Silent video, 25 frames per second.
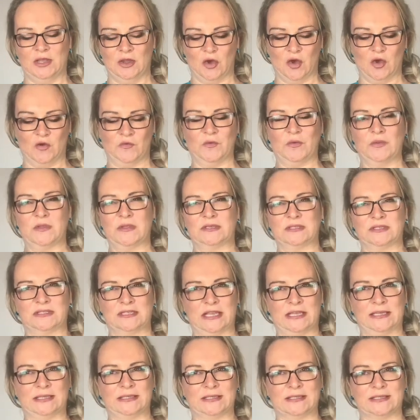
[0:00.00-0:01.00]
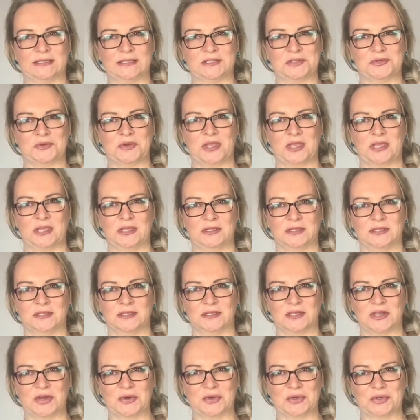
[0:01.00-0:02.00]
Often the stainless steel heads
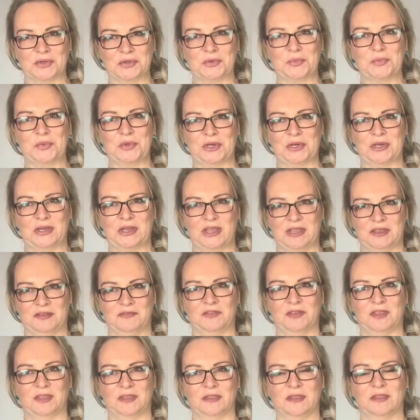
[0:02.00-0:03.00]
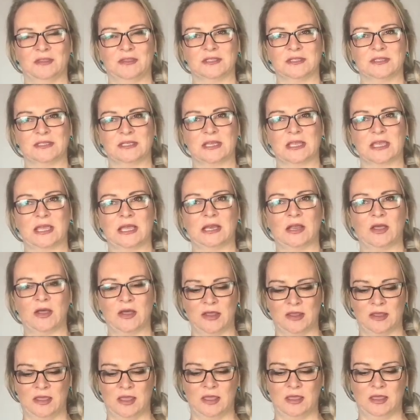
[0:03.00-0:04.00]
are a little bit heavier than the zinc
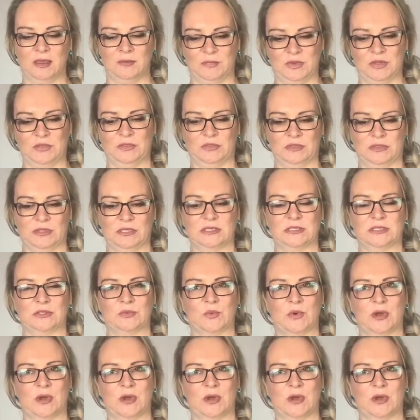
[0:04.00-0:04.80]
alloy, but this